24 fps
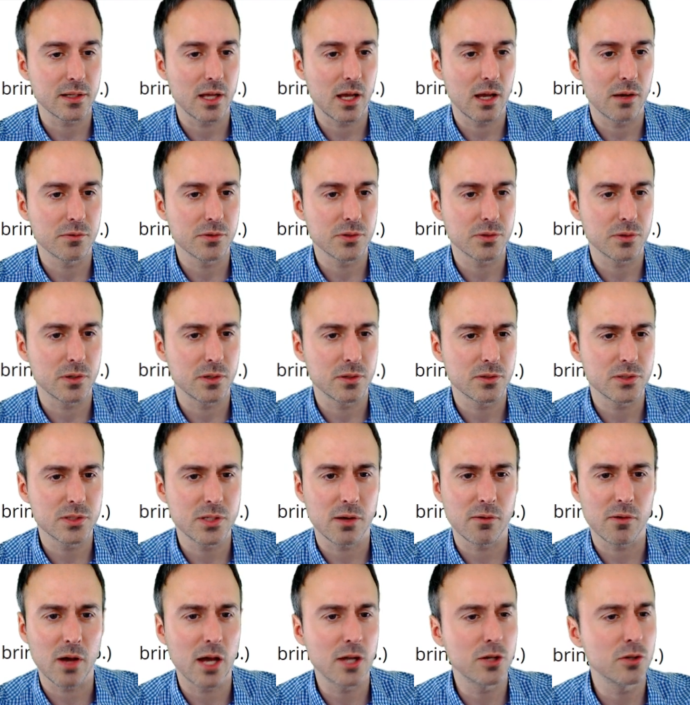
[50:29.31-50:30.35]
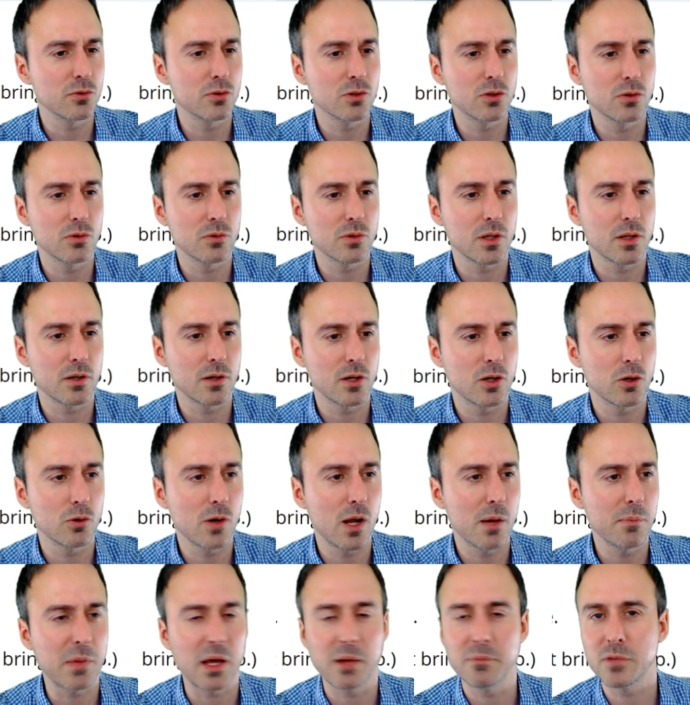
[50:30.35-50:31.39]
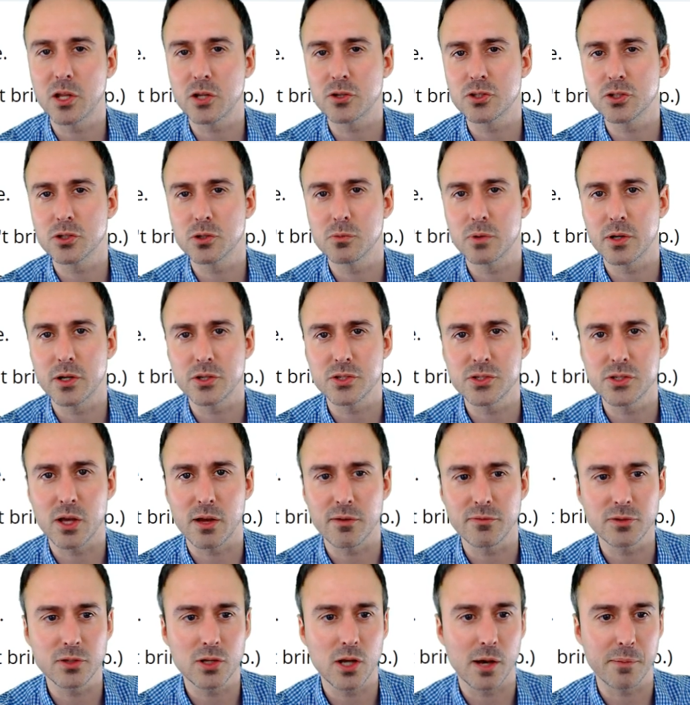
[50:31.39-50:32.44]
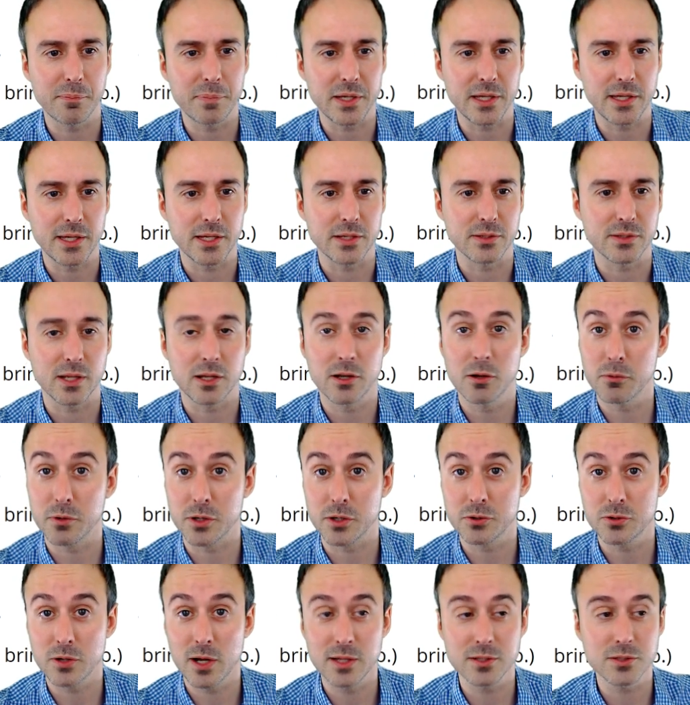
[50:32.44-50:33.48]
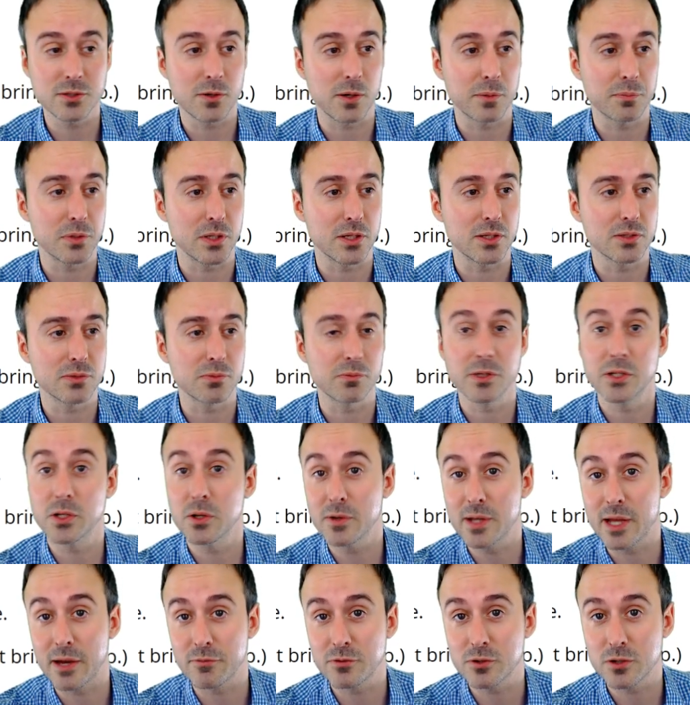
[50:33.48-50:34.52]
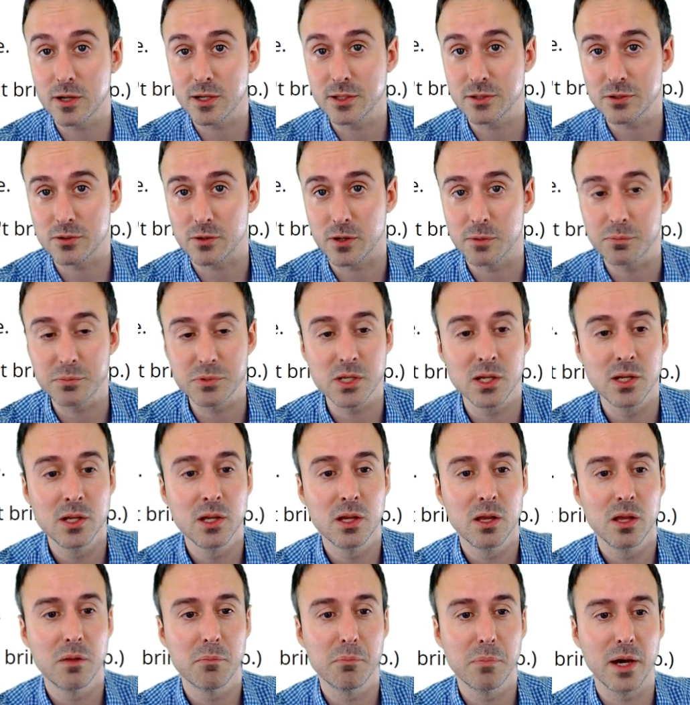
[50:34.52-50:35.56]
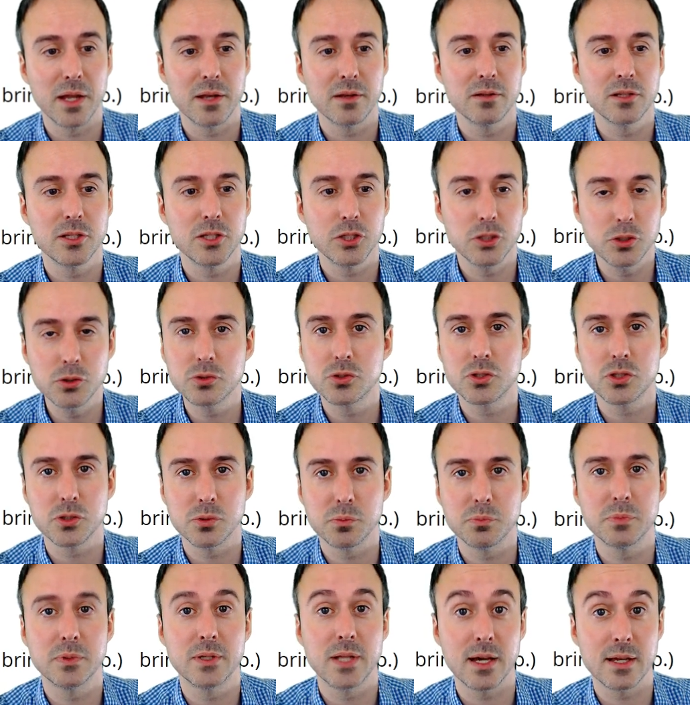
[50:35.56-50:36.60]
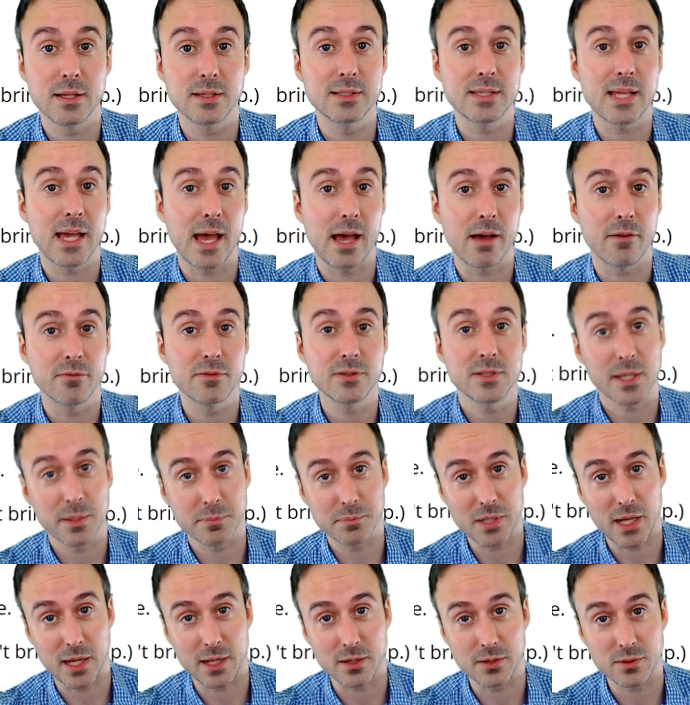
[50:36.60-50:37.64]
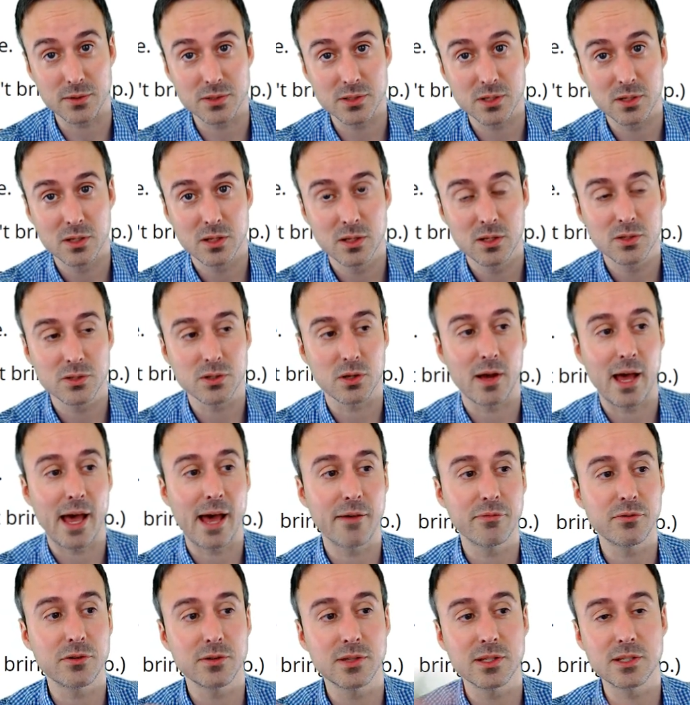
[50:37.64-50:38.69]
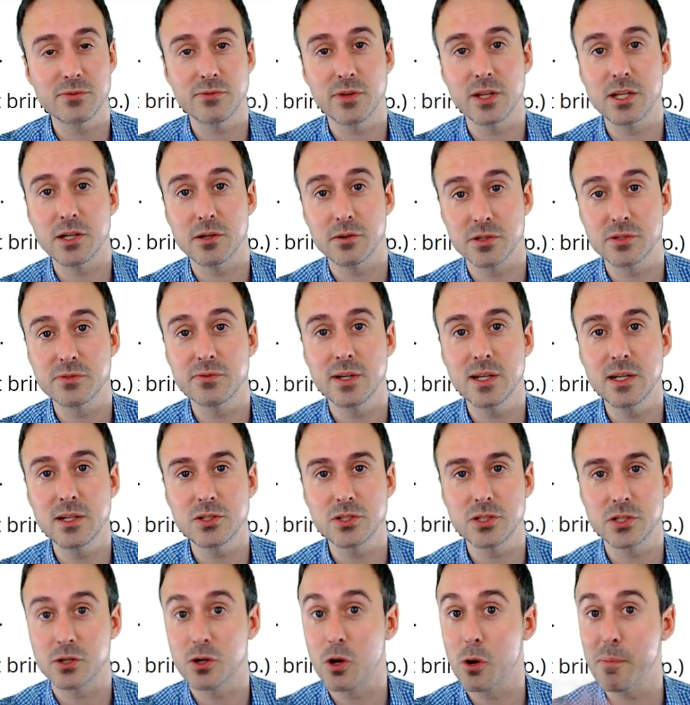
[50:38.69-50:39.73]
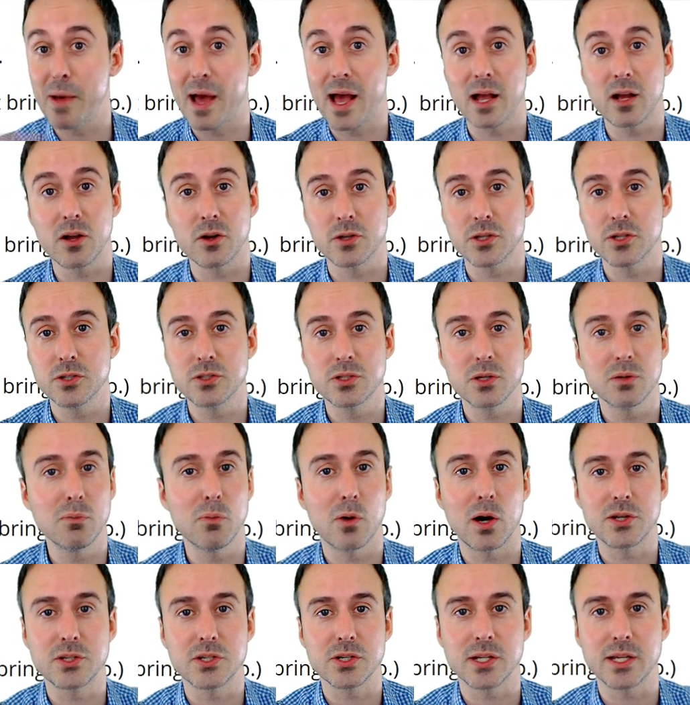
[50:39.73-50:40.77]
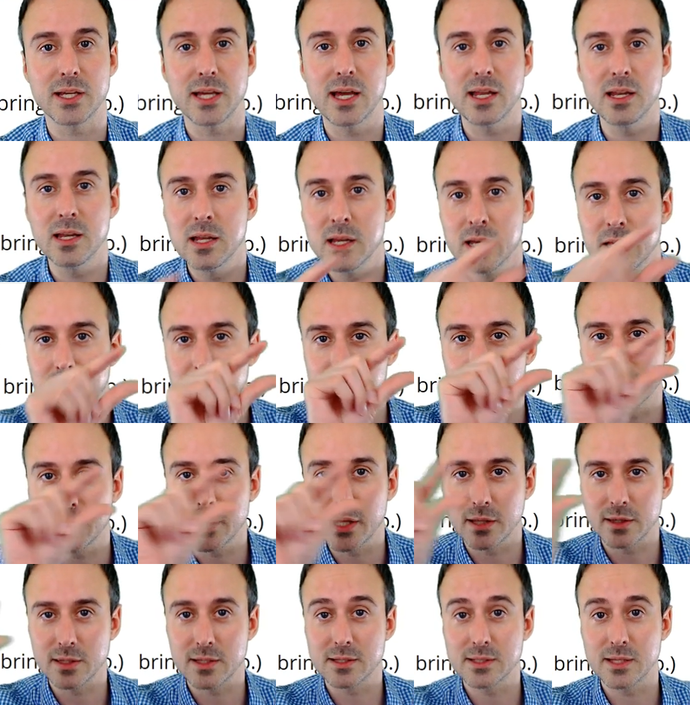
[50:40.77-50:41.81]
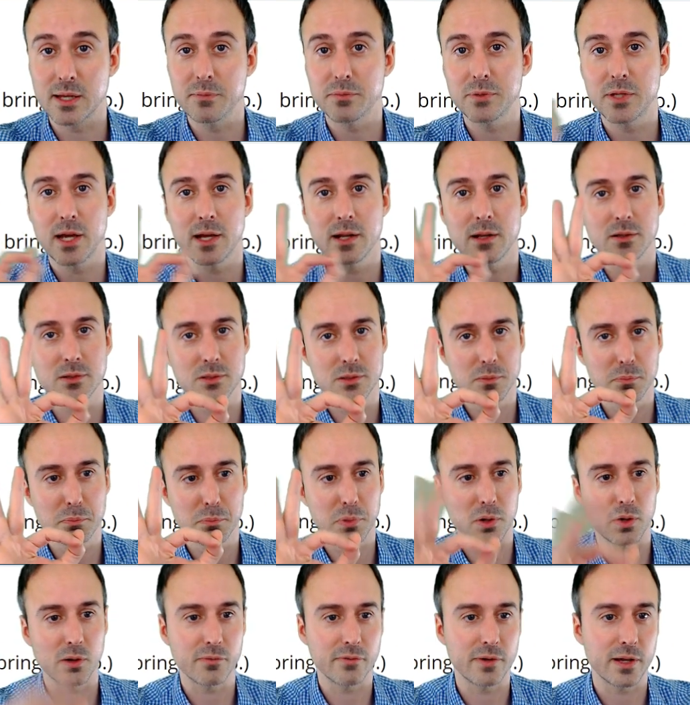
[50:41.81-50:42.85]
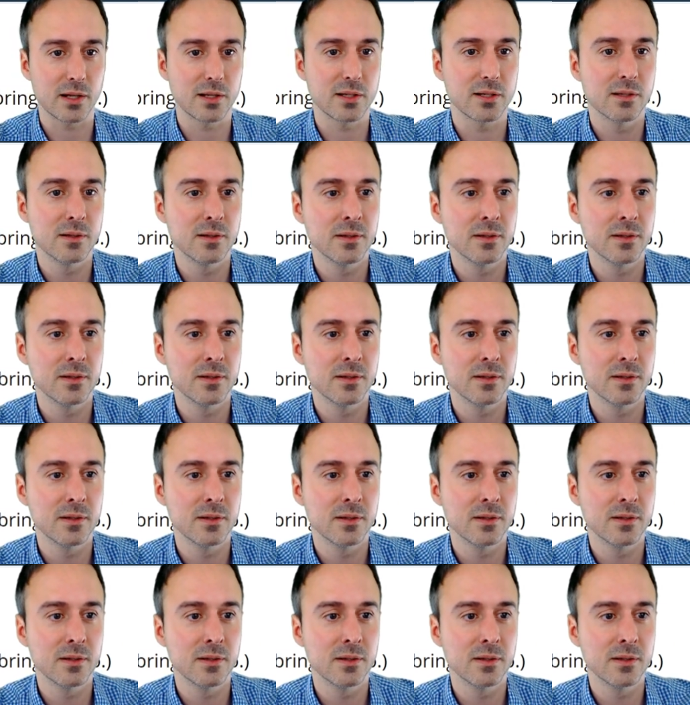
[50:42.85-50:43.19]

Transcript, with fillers: I was right. So I don't know uh, Quram. I'm not sure what a soft copy is. I know what a transcript is. We don't have transcripts, but YouTube does have subtitles. So after this video is finished, you go back on YouTube, watch it again. You'll get the subtitles. Perfect.